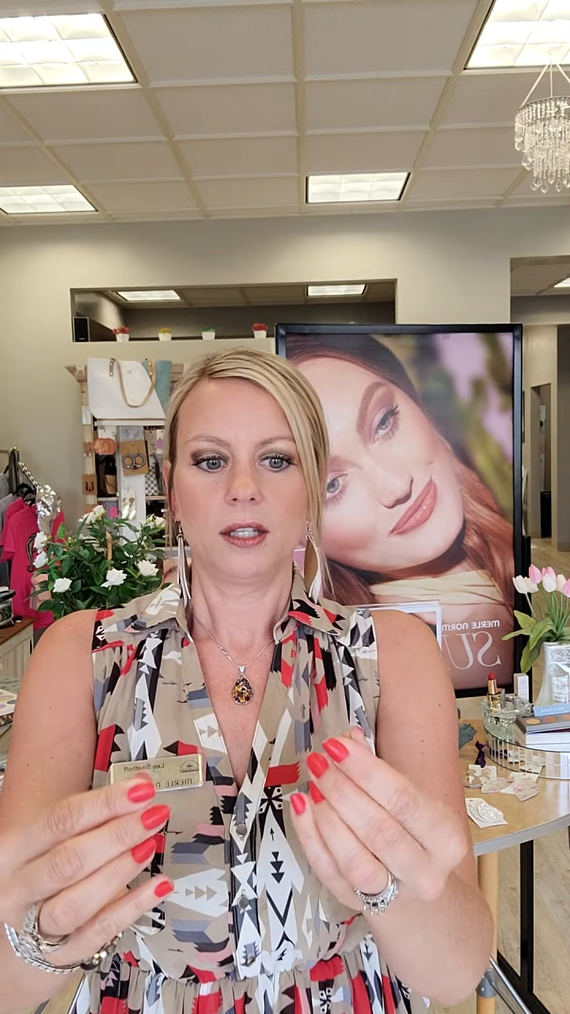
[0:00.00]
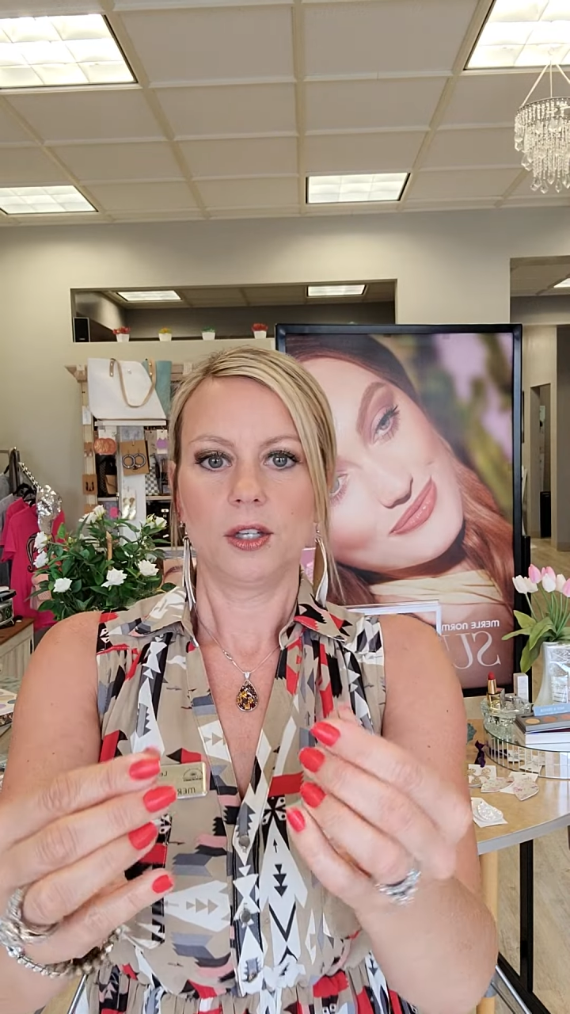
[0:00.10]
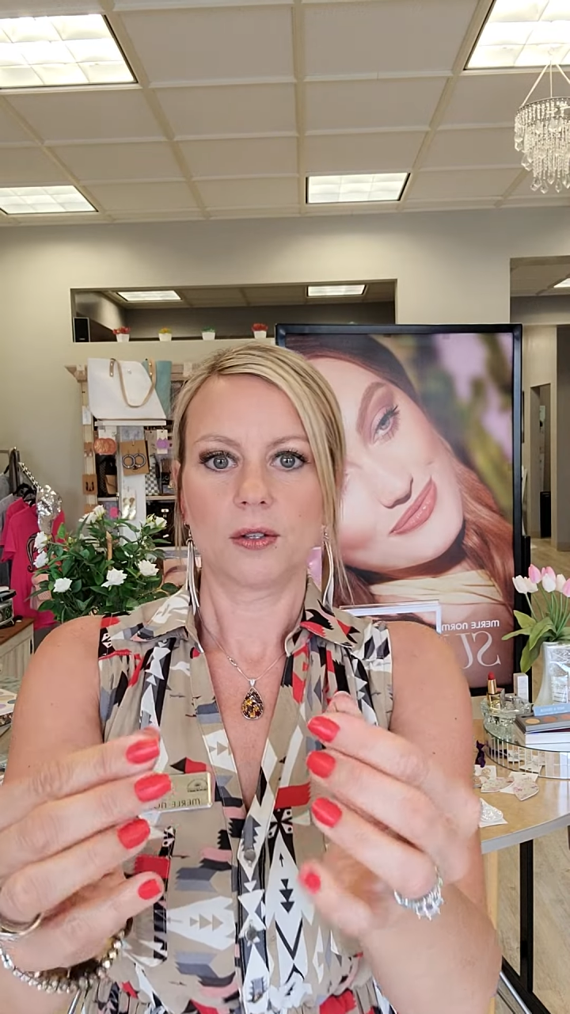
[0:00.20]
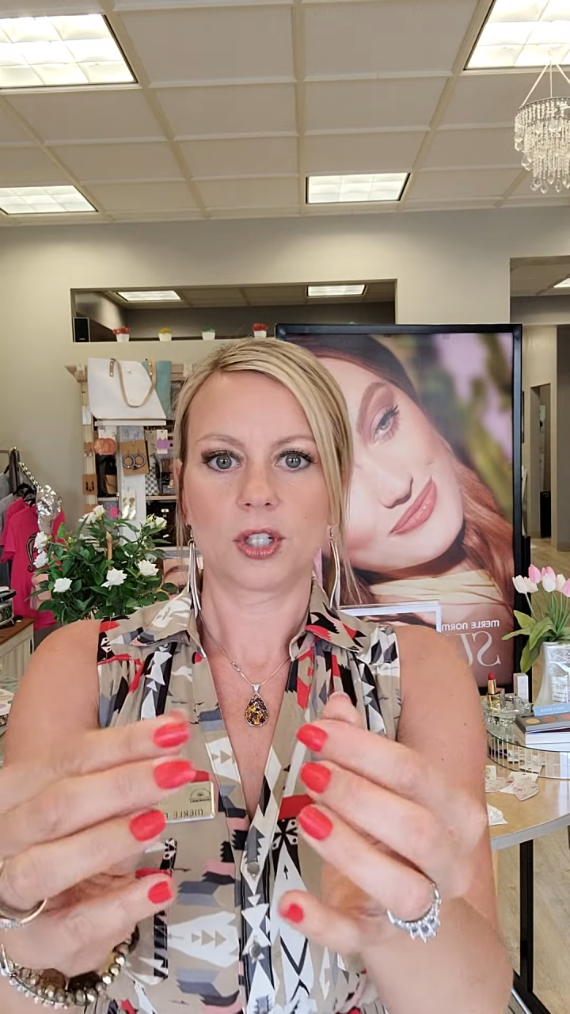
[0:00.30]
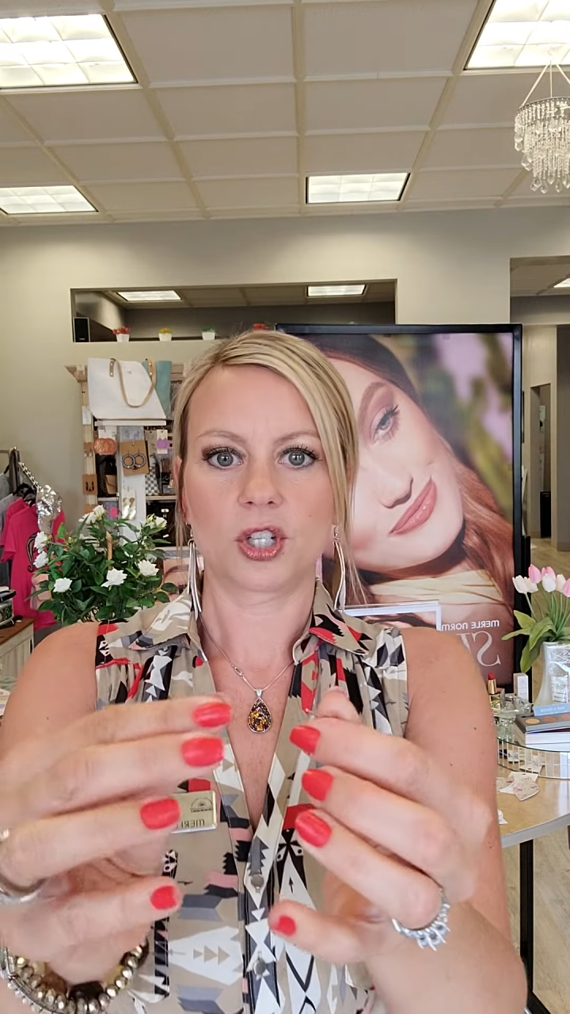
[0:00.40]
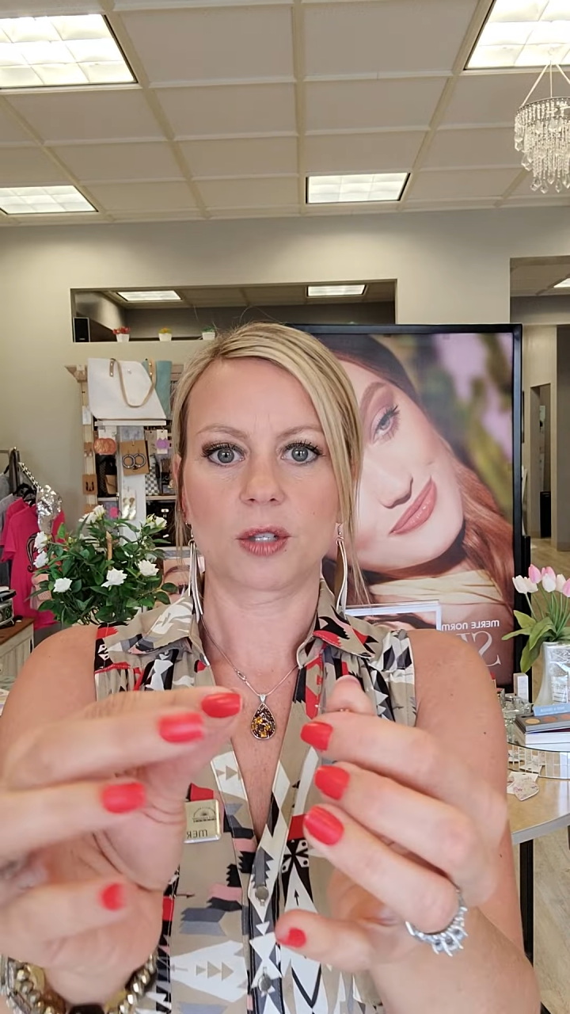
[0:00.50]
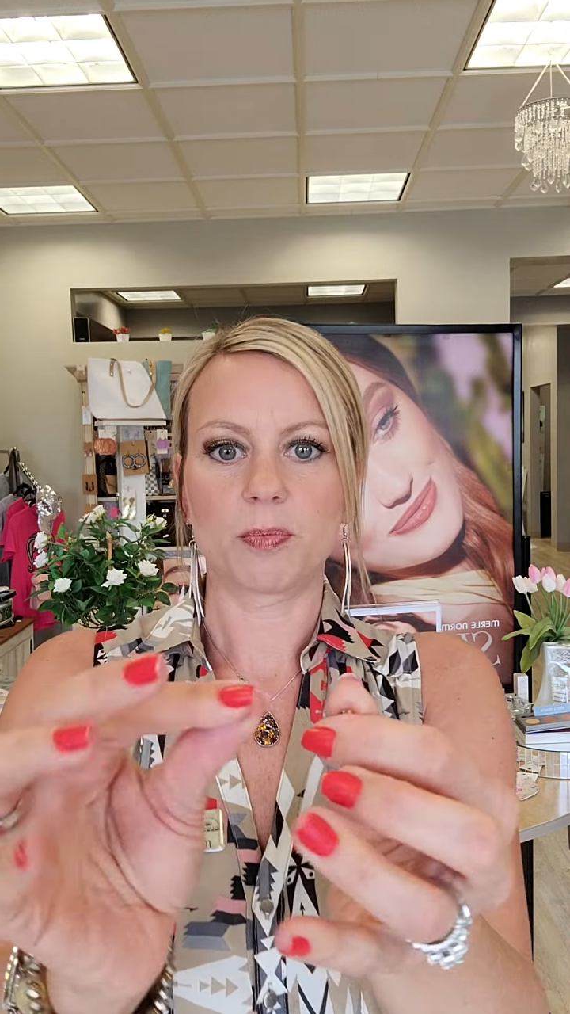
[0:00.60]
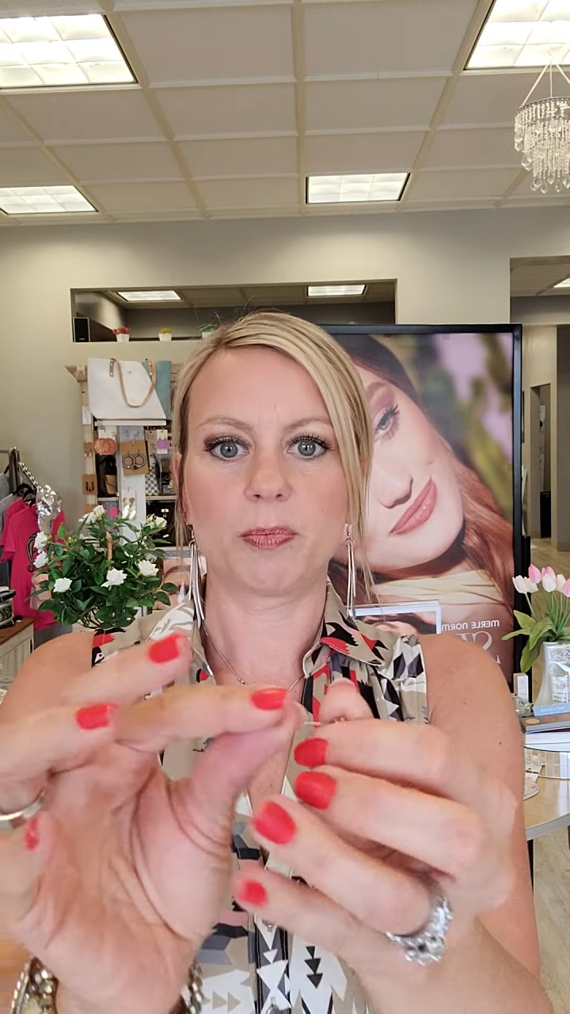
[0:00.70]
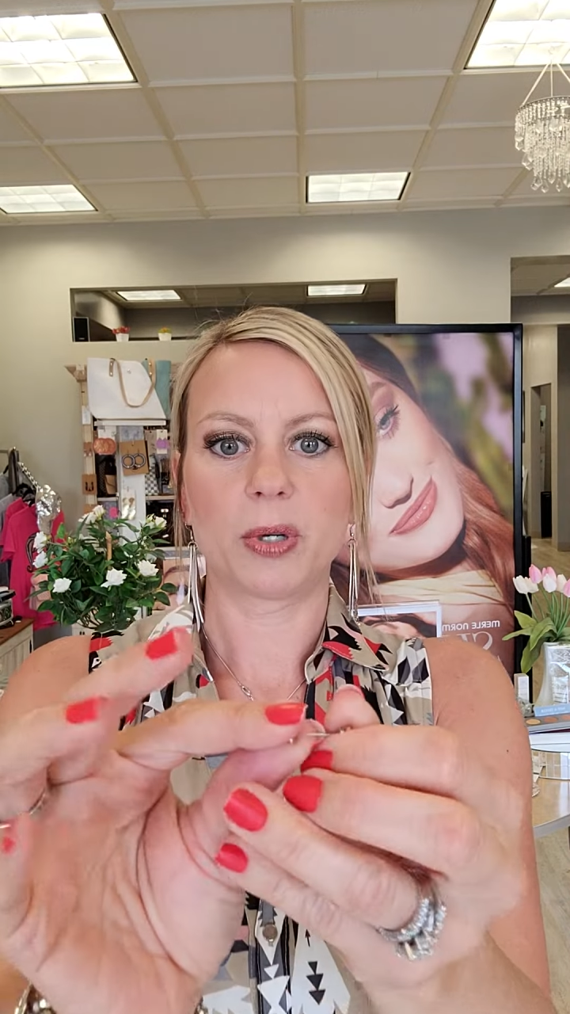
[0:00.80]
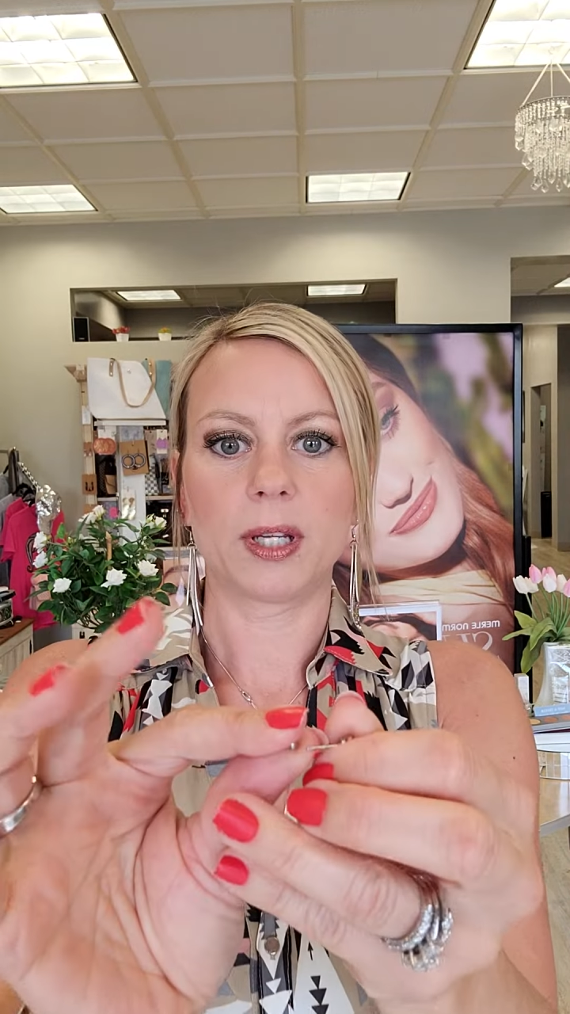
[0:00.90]
You can just
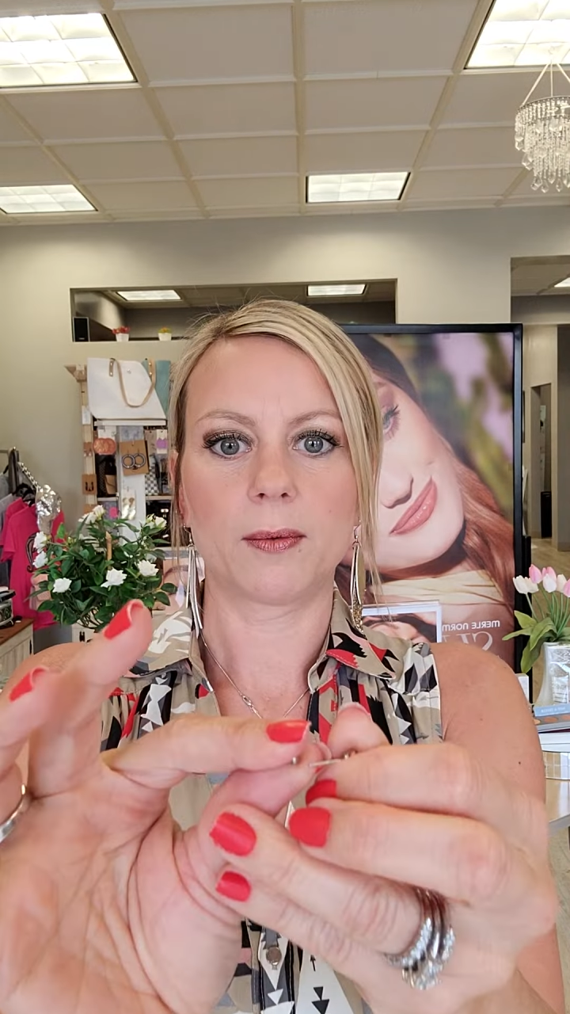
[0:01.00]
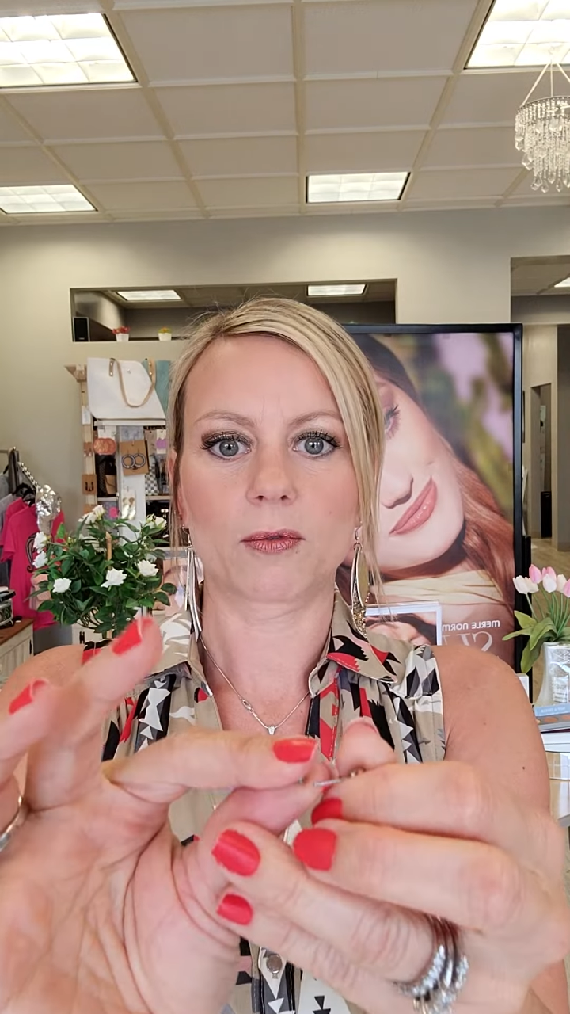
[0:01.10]
put it